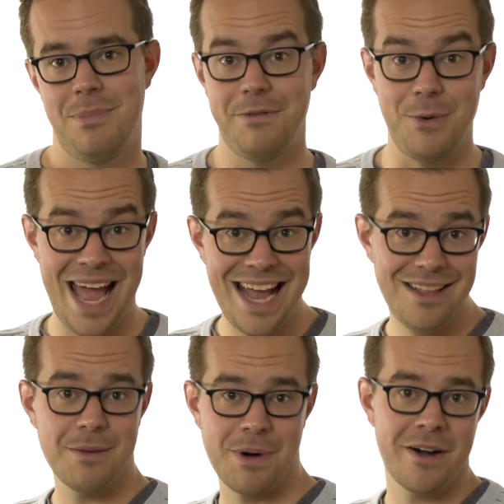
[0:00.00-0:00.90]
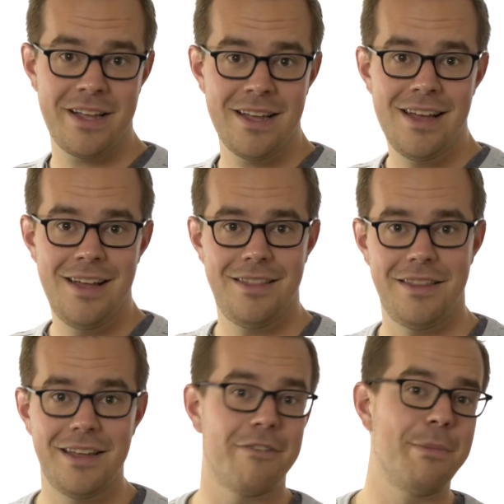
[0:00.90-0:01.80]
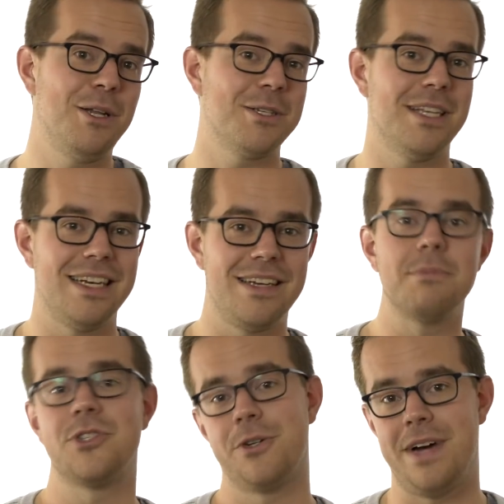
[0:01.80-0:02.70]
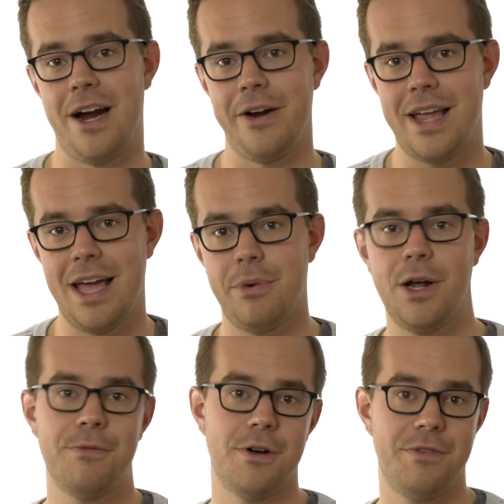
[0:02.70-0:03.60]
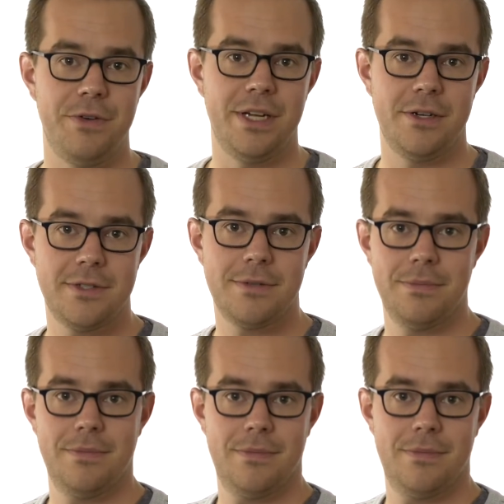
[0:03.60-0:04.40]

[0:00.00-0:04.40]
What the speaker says: But if you hate the party, then the government looks like a dumpster fire you can't put out for a few years.